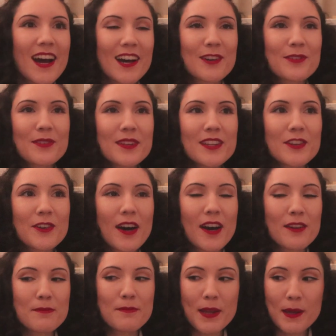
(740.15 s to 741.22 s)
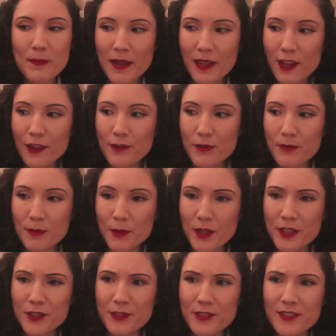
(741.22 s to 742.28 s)
I don't really know how to make my life more
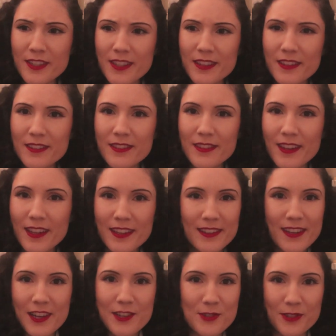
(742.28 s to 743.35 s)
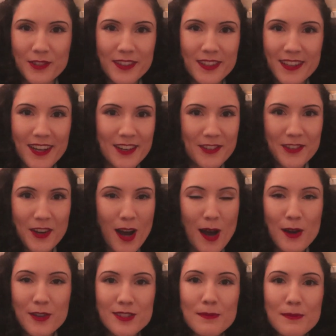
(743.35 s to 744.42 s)
interesting, like naturally. I don't know
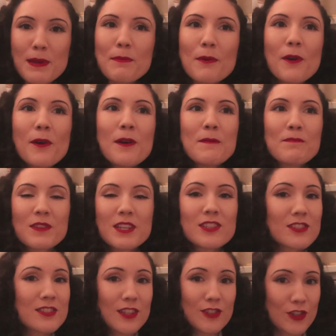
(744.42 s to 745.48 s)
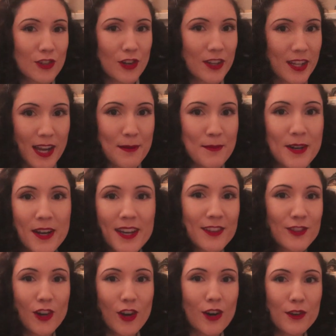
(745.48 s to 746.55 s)
how some people can just like turn on a camera
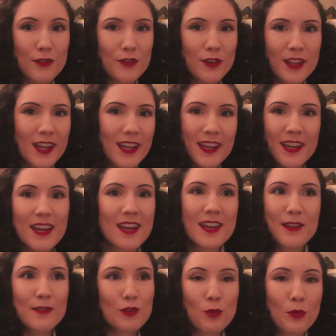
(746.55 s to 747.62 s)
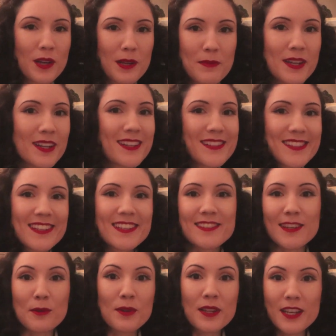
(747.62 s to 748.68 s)
and talk for like 20 minutes and it's
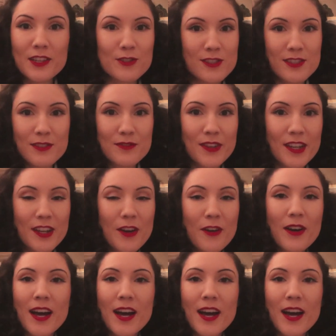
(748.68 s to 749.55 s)
like a really interesting video.